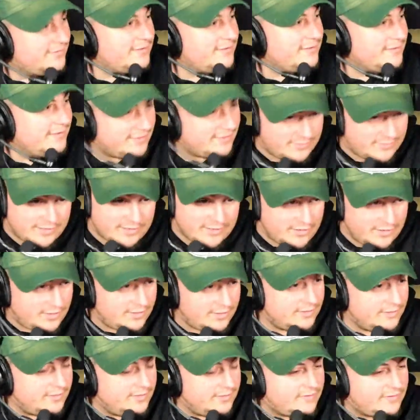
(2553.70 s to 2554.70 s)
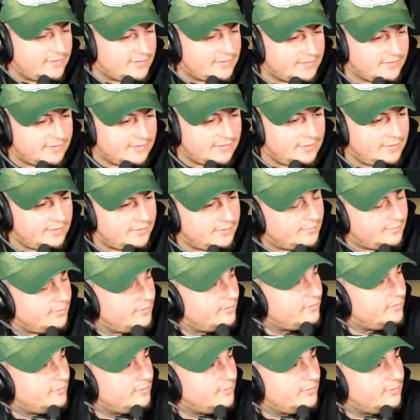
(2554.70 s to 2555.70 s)
That's what they called it. It's like the dean of the
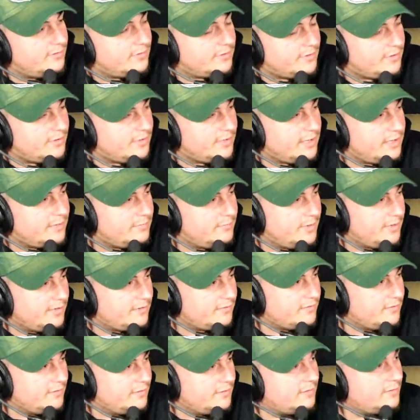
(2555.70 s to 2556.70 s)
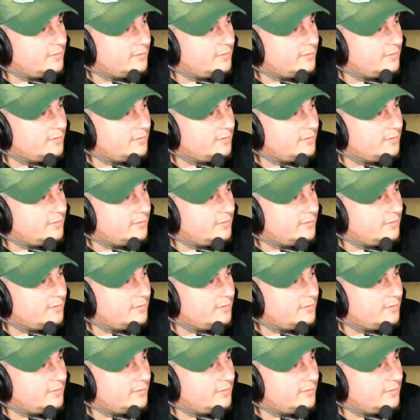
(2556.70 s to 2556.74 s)
principal. They call it headmaster.